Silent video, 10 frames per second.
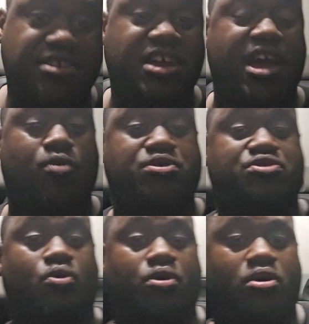detect what's
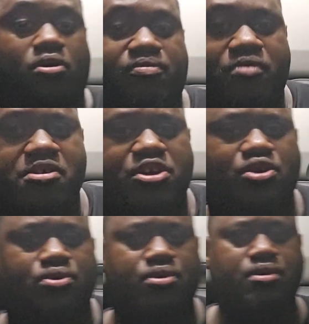going on in front of
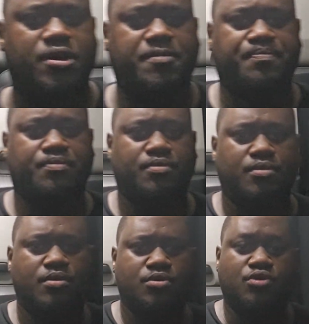you.
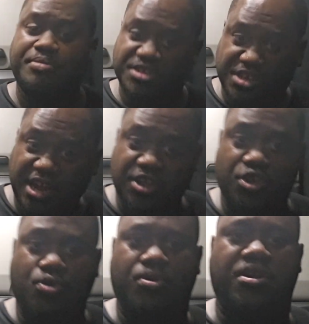I'm just telling you